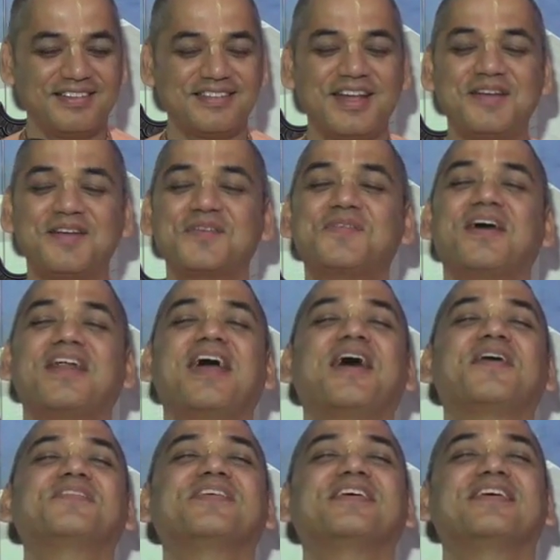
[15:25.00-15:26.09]
Then he was very
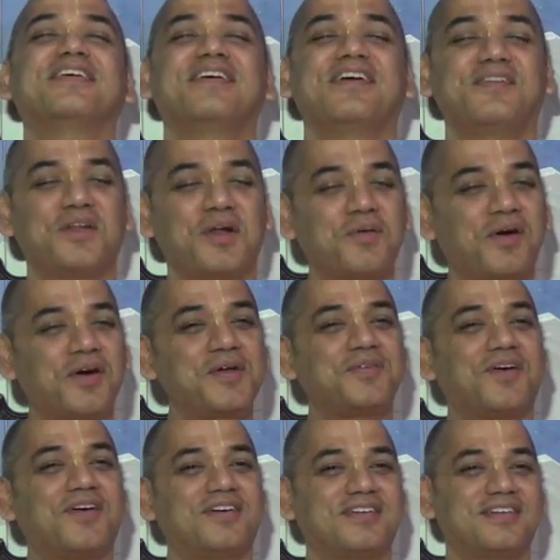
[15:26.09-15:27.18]
happy. He said, now what do you
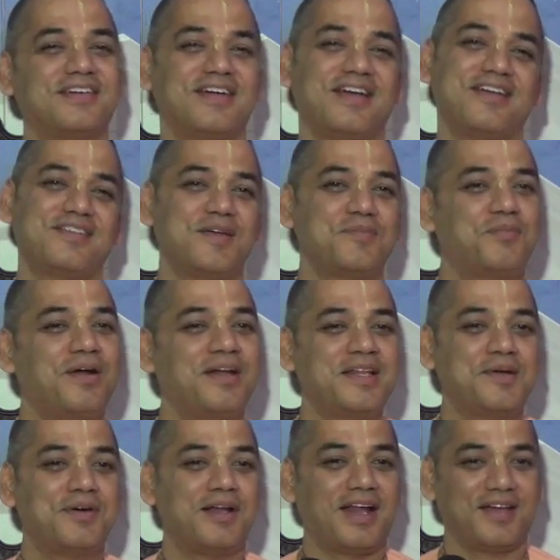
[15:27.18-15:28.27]
want? He said, bring
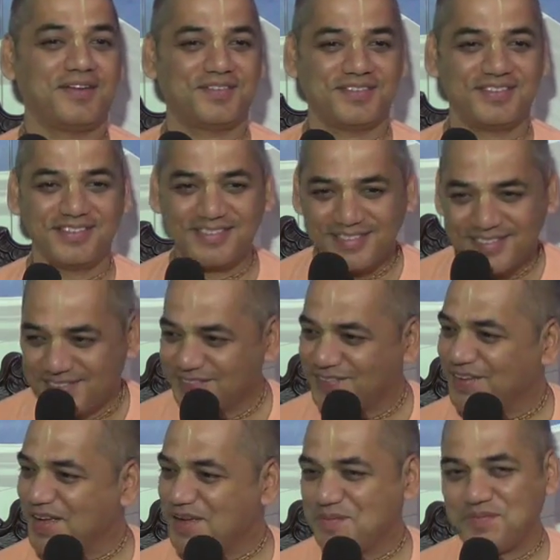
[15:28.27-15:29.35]
them alive.
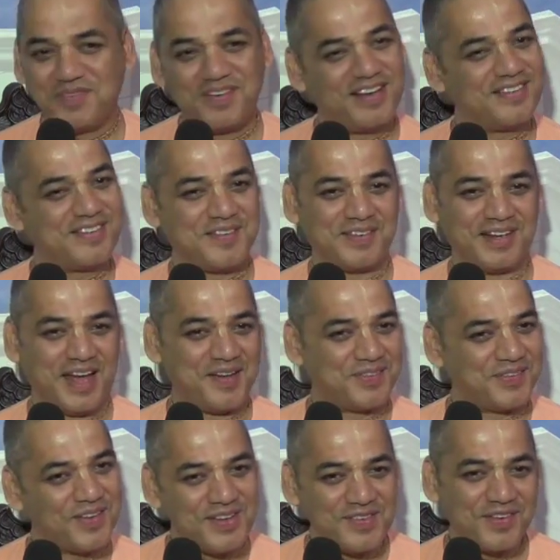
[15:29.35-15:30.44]
So he brings them alive.
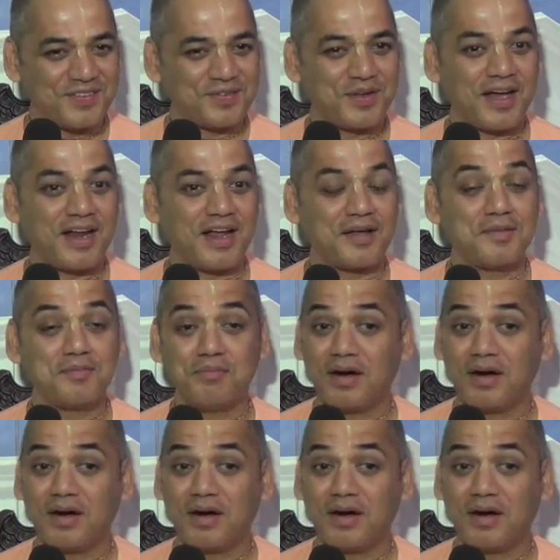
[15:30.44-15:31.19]
So he was correct.